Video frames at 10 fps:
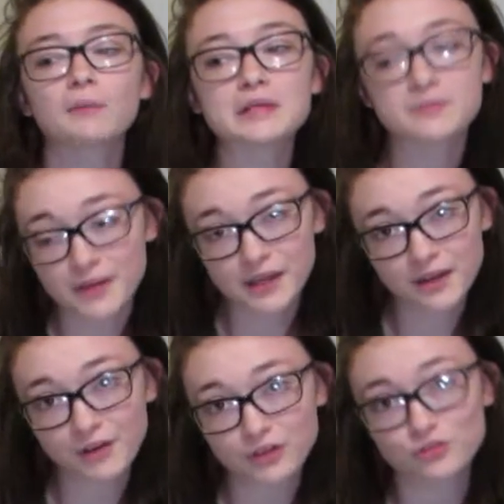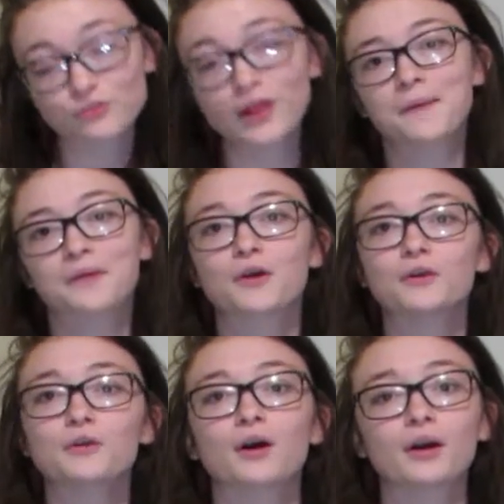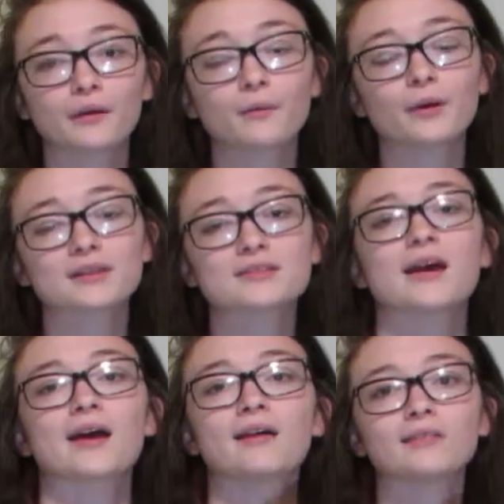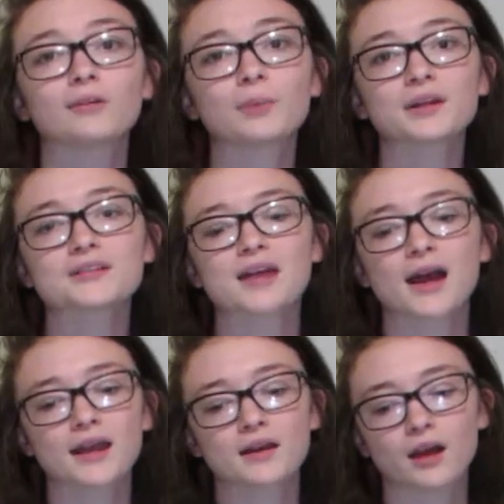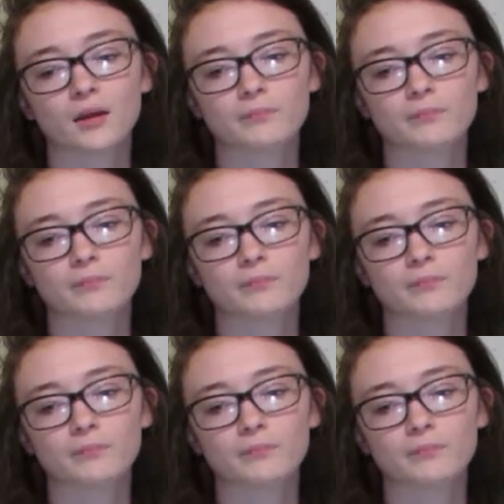Speaking of extra flour, though, you are going to want to set a little bit aside